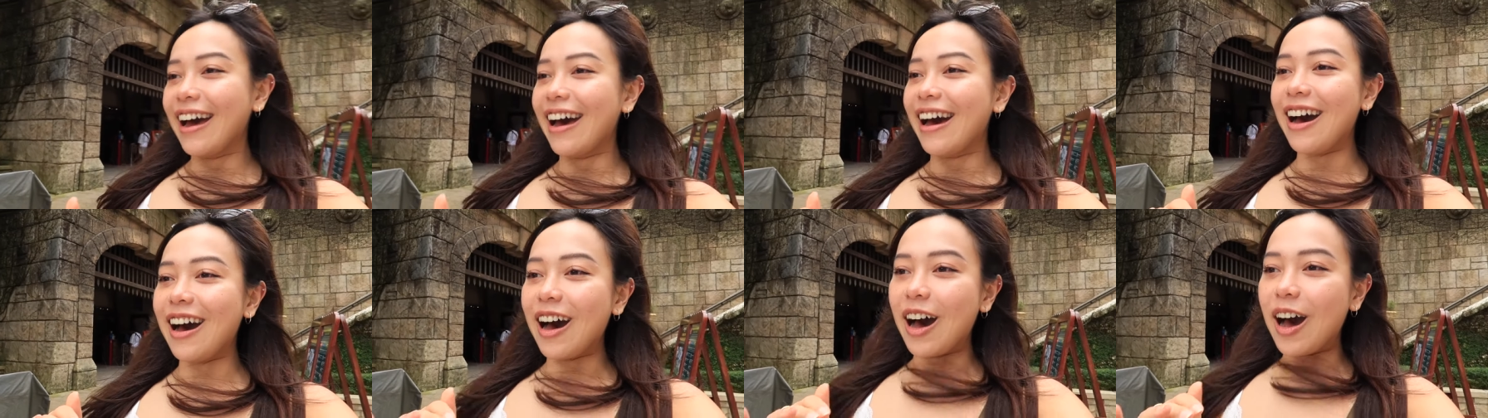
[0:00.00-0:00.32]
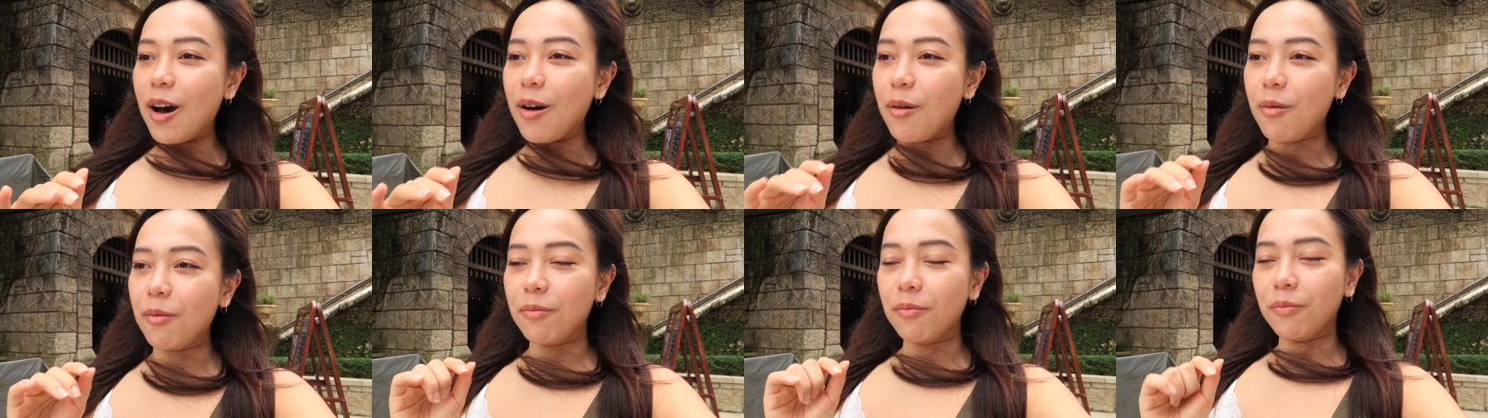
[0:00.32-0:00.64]

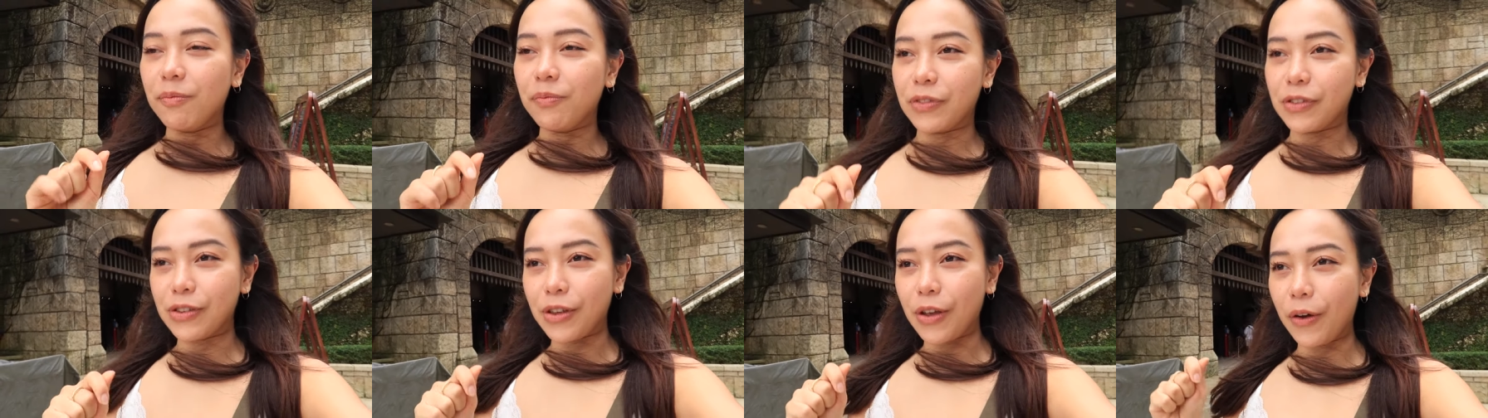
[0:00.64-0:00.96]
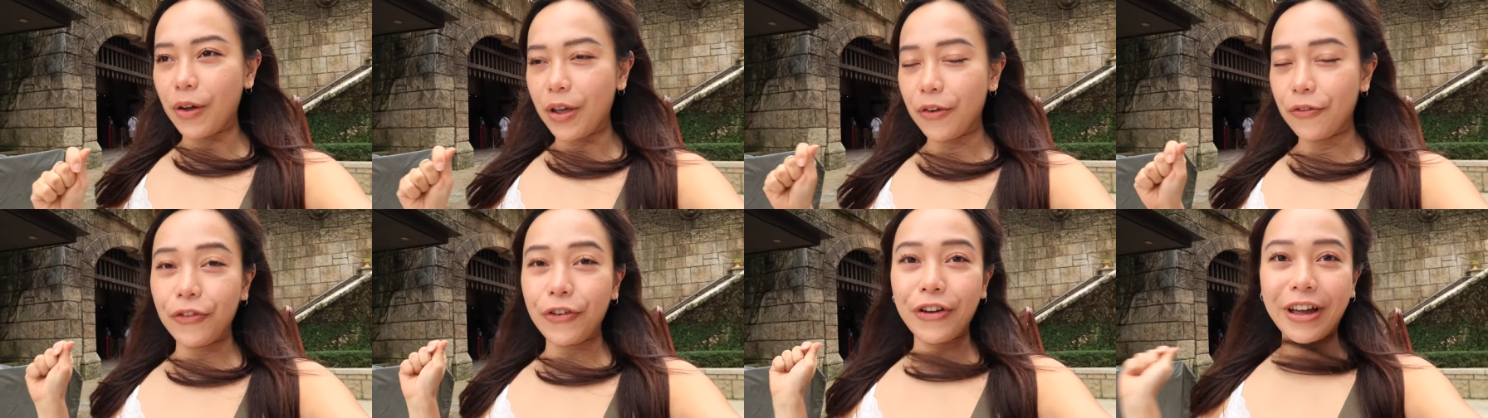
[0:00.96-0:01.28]
Um, so
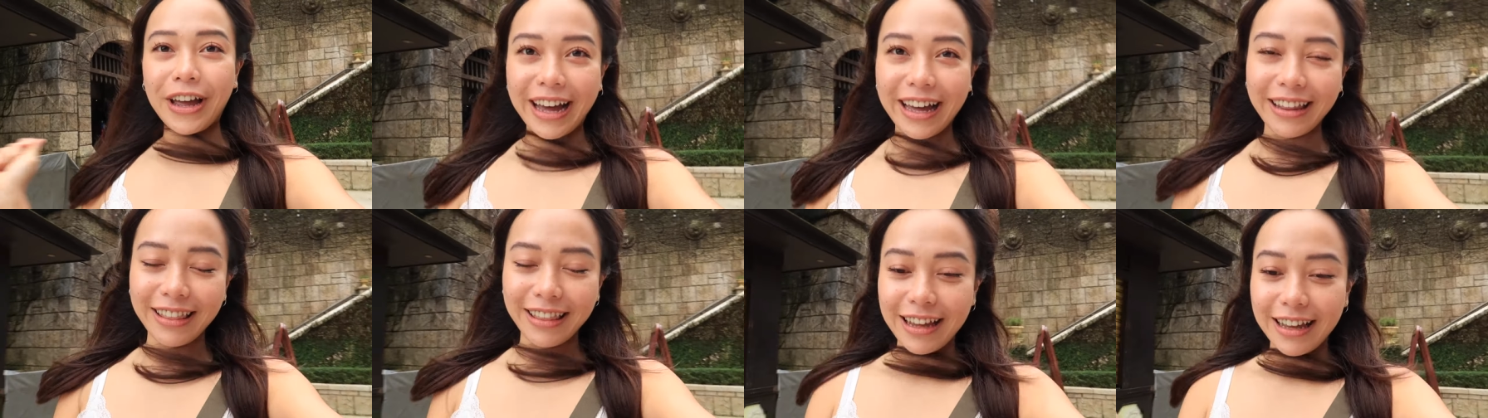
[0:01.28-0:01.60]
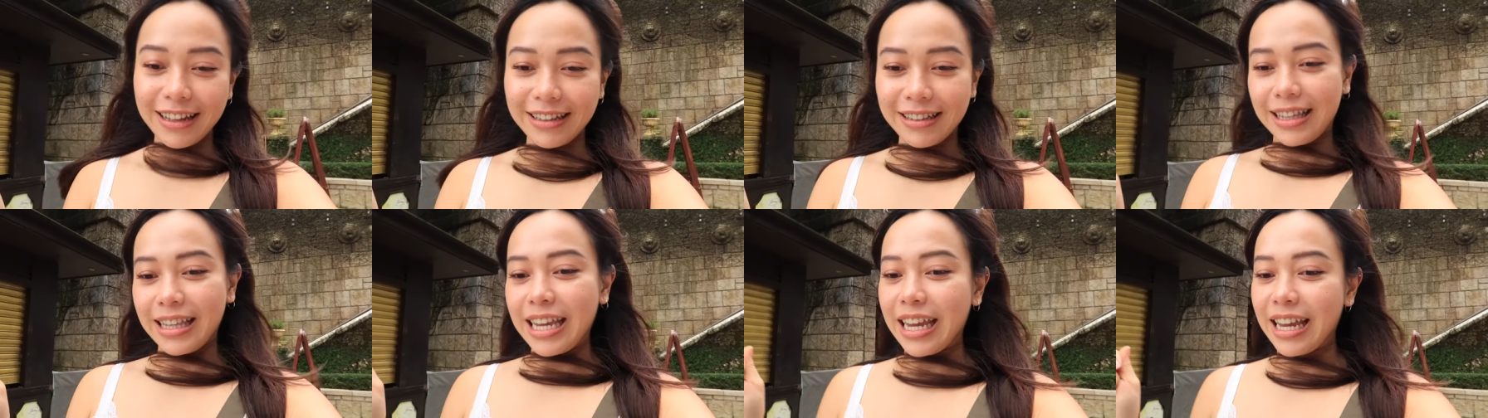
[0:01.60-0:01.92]
if you got
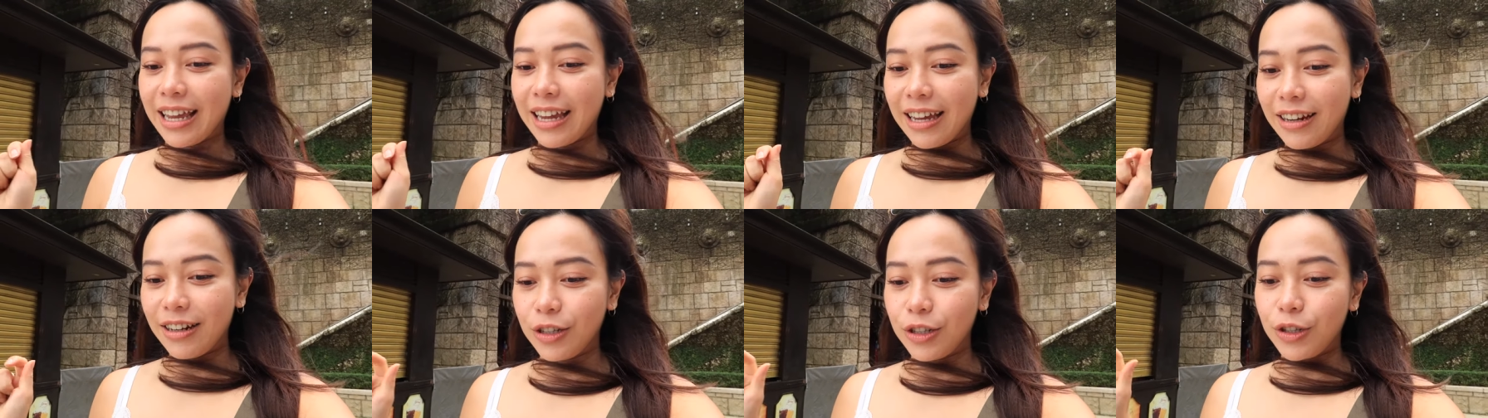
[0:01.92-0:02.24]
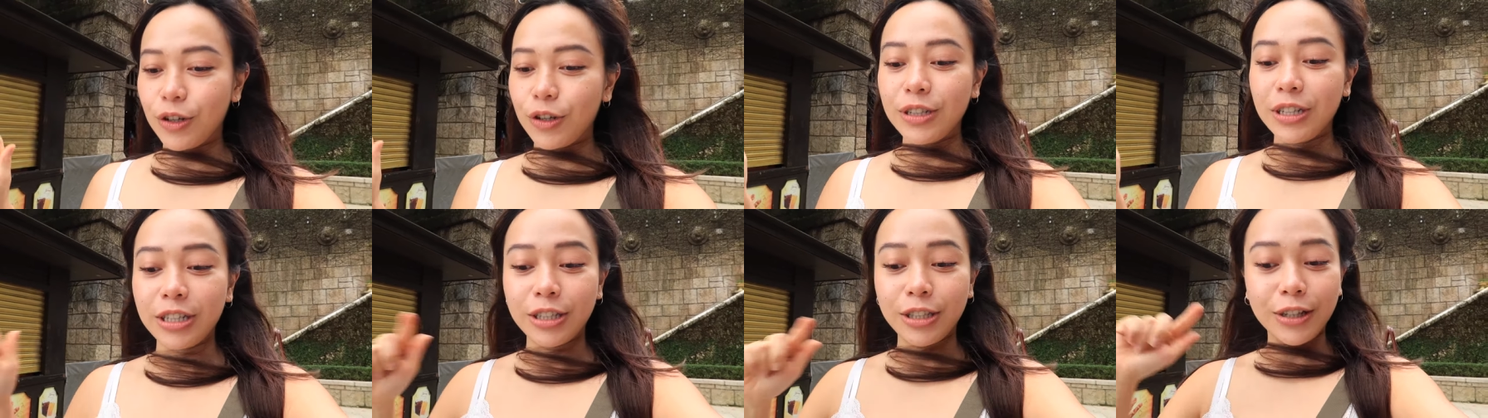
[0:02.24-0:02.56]
that ticket, you
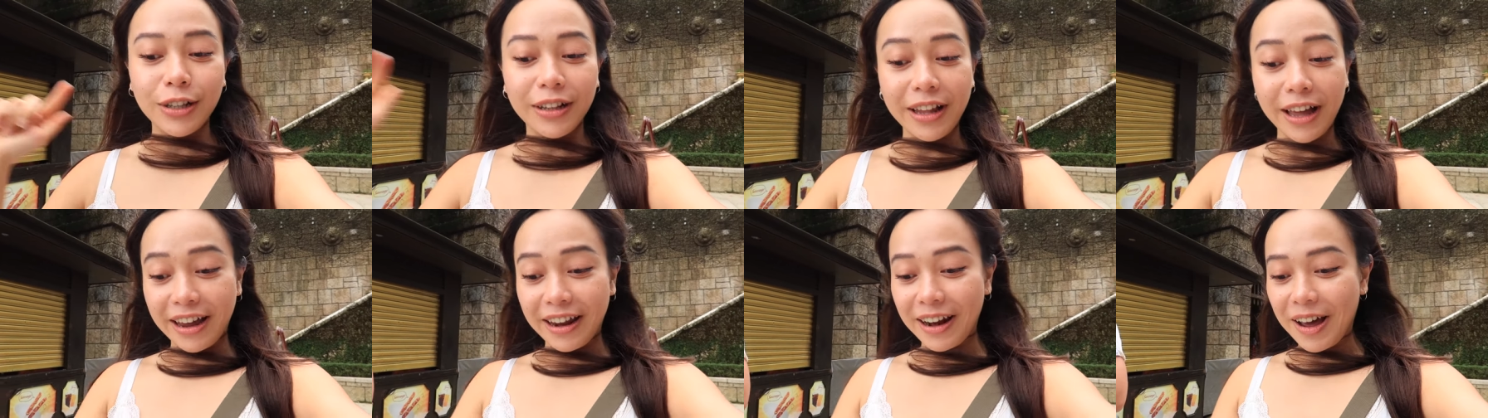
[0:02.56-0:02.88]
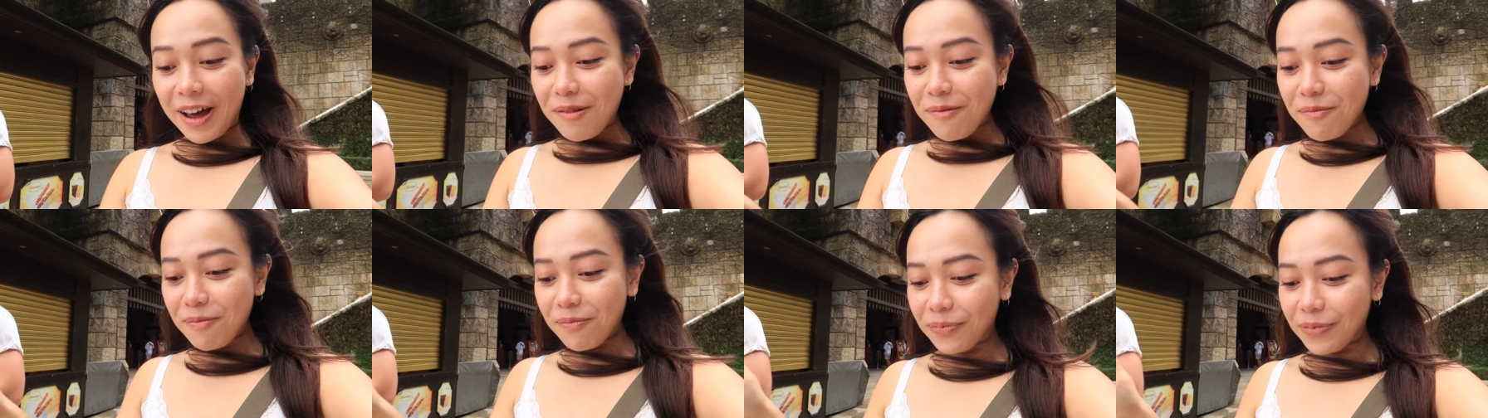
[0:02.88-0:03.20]
don't need to line
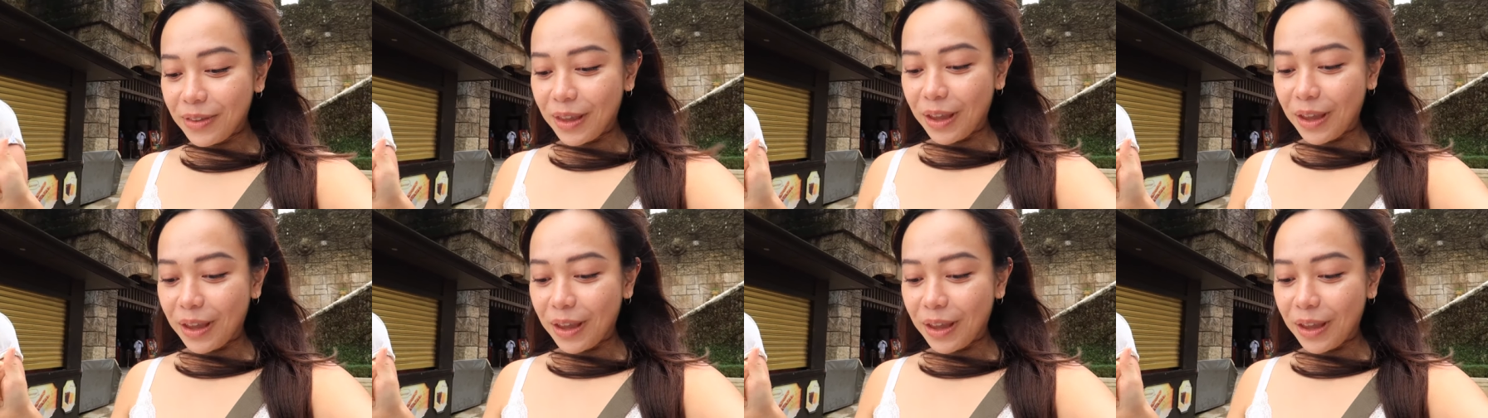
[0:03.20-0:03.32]
up.